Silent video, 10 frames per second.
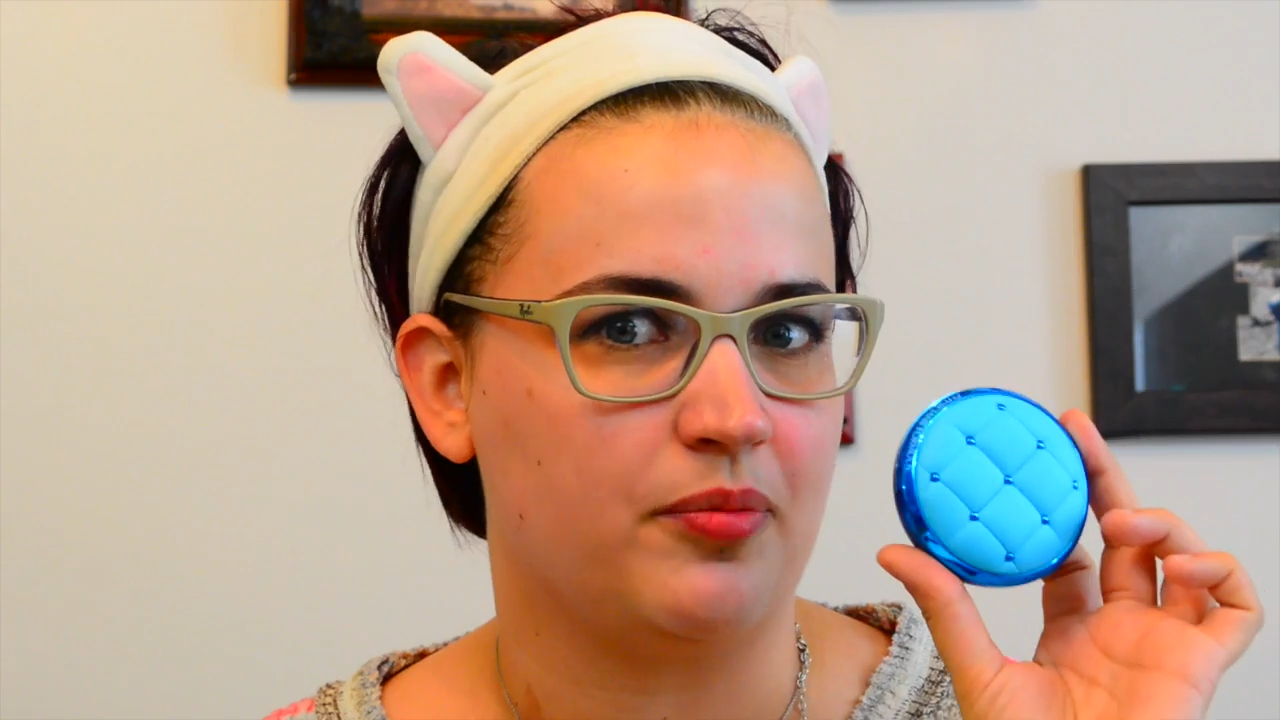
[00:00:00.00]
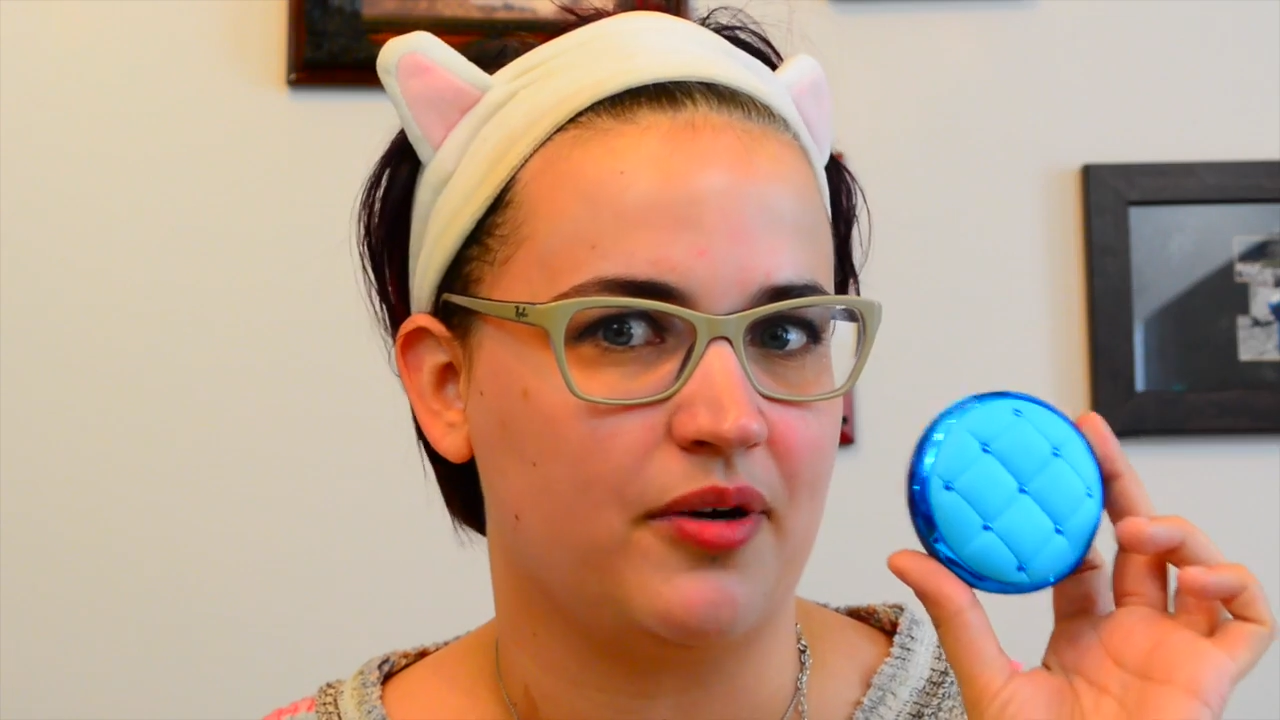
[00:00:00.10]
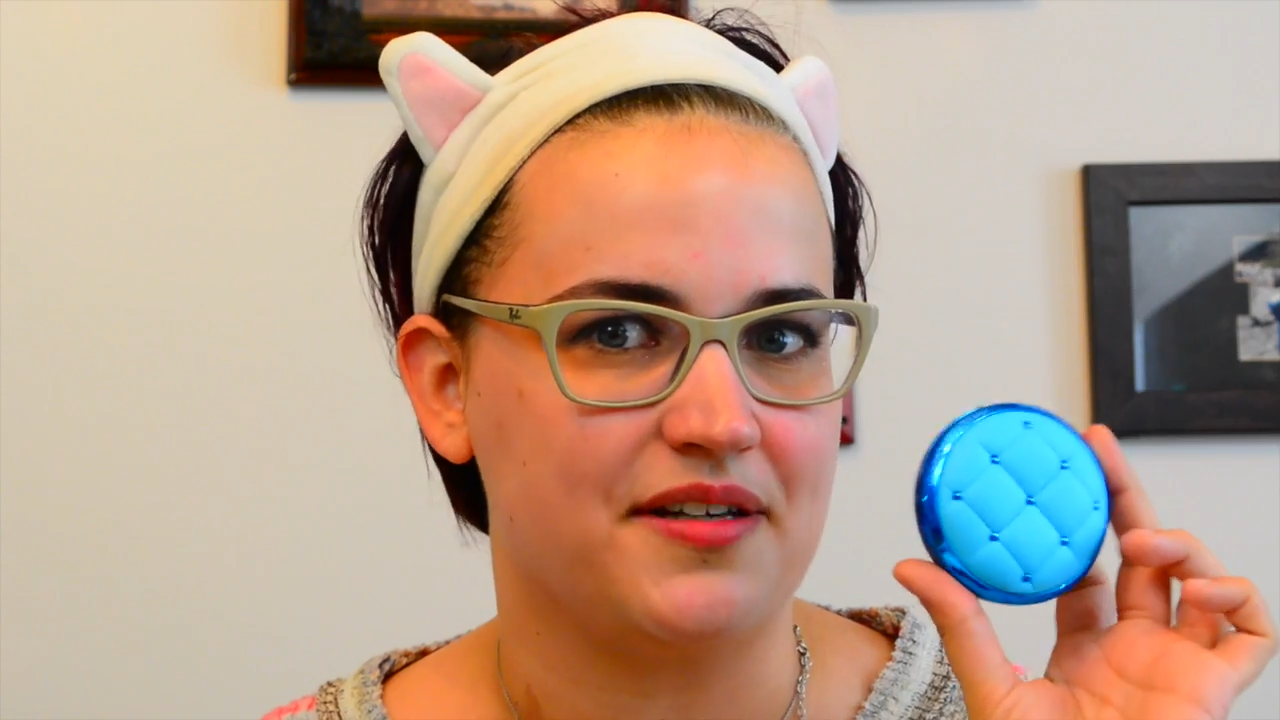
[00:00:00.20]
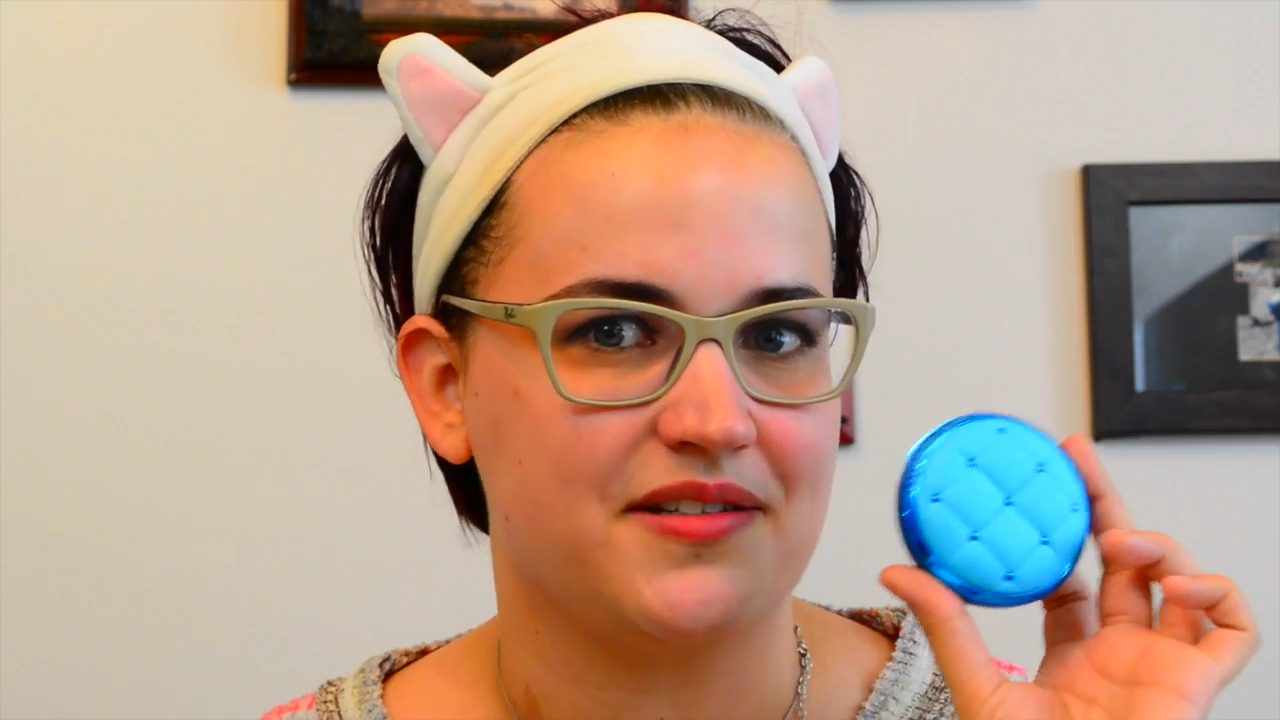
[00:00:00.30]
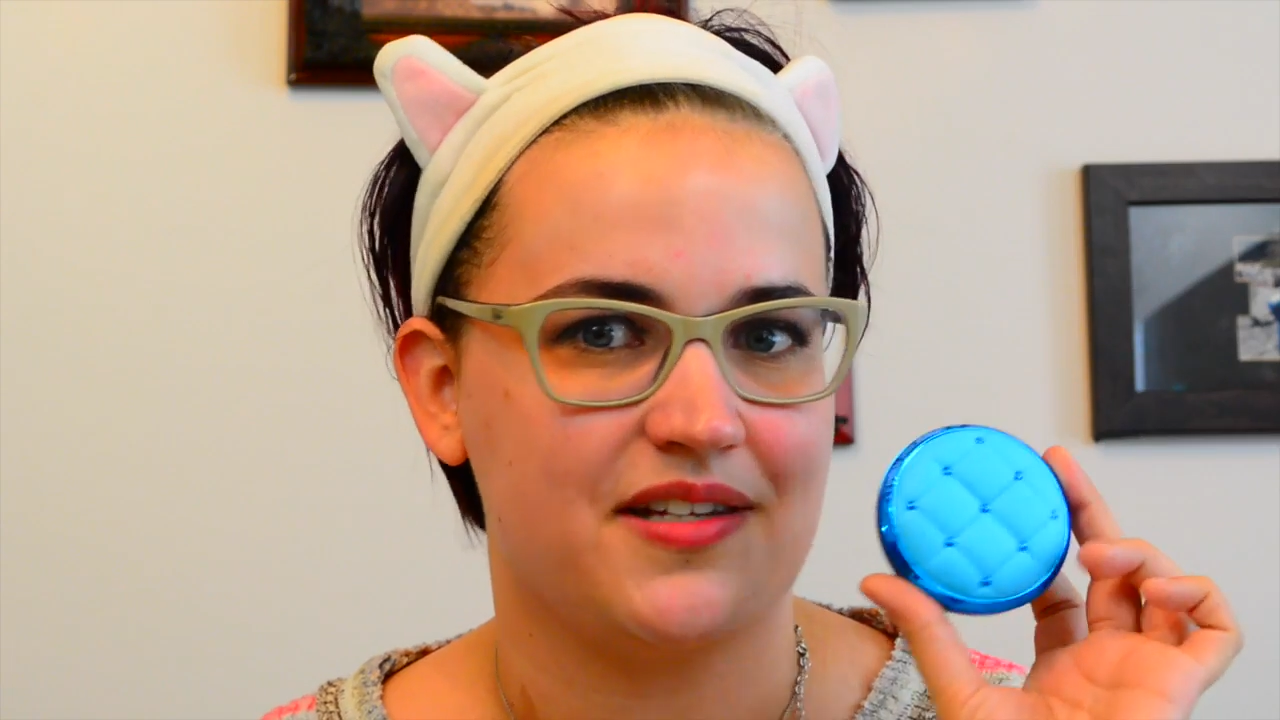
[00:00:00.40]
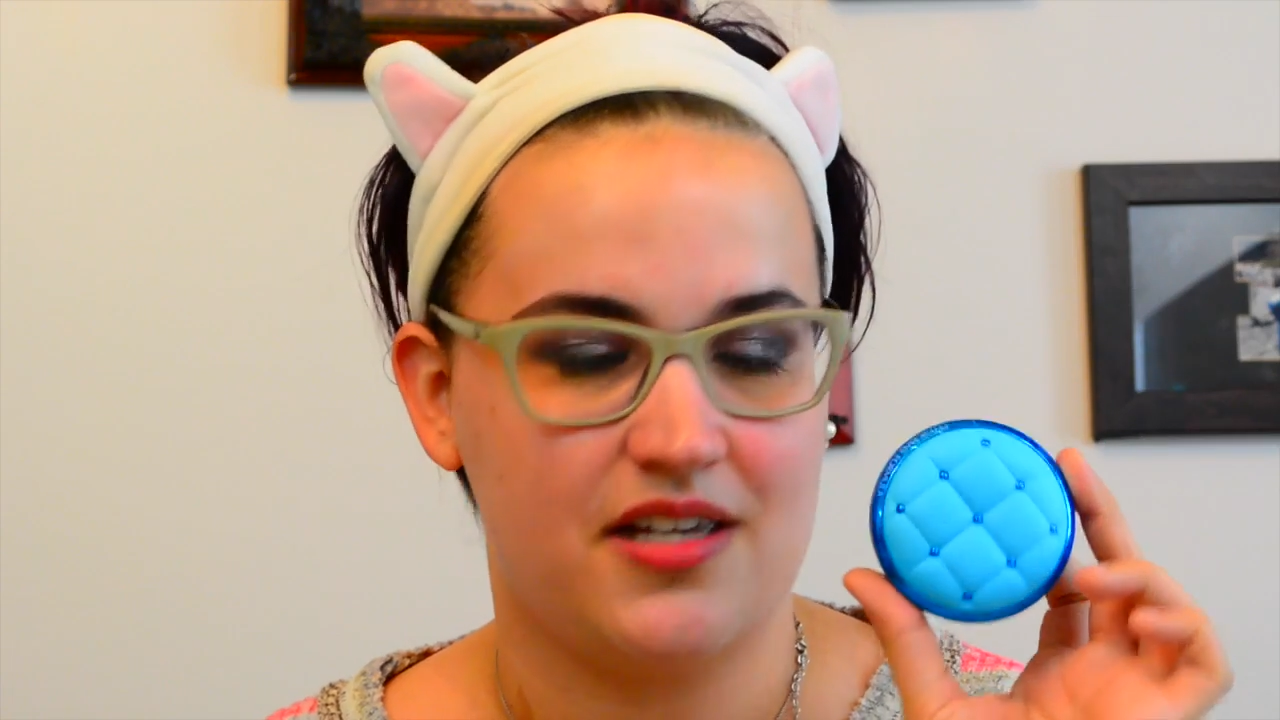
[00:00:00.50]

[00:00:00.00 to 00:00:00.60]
the price